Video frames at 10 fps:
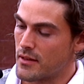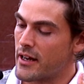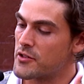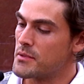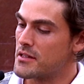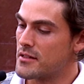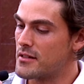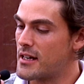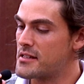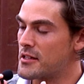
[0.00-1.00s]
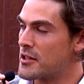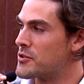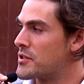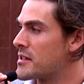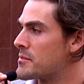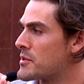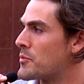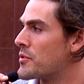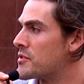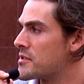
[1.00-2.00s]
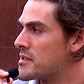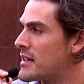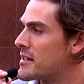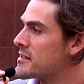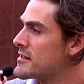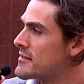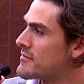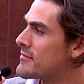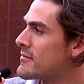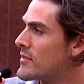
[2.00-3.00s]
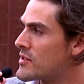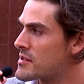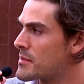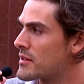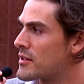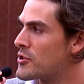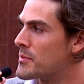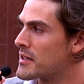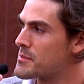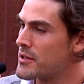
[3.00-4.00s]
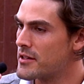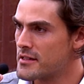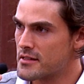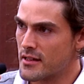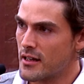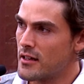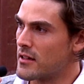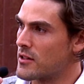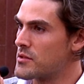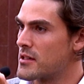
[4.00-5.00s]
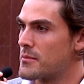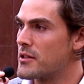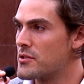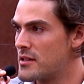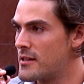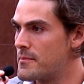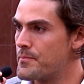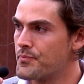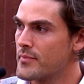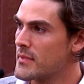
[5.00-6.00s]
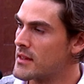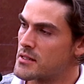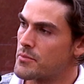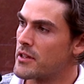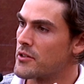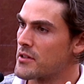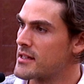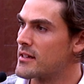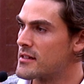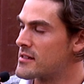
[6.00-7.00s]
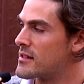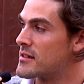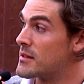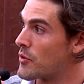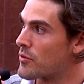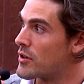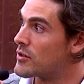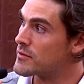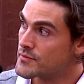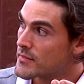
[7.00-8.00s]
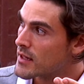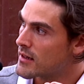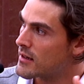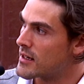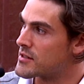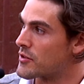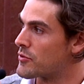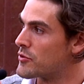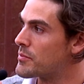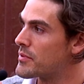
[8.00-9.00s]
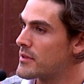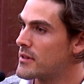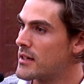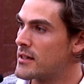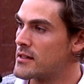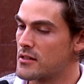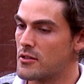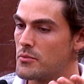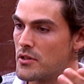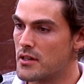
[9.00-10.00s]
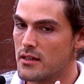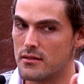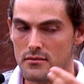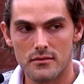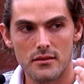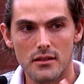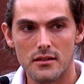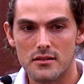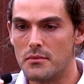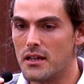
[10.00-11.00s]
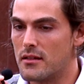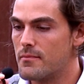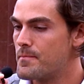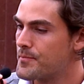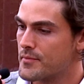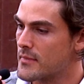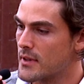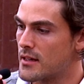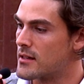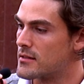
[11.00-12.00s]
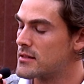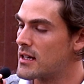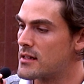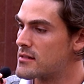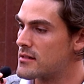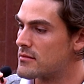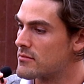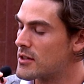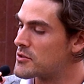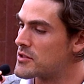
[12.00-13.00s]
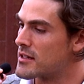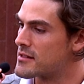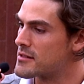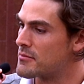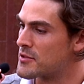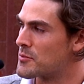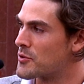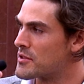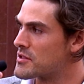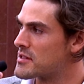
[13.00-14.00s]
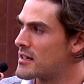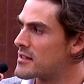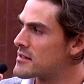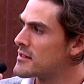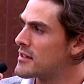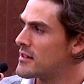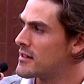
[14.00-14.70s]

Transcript: allows me to, I see coaching as much more than just tennis and just about the human experience. Like you said about your team, this spring you're excited to see the team grow as a group and as a community. And to me, uh, tennis and coaching is much more than just tennis.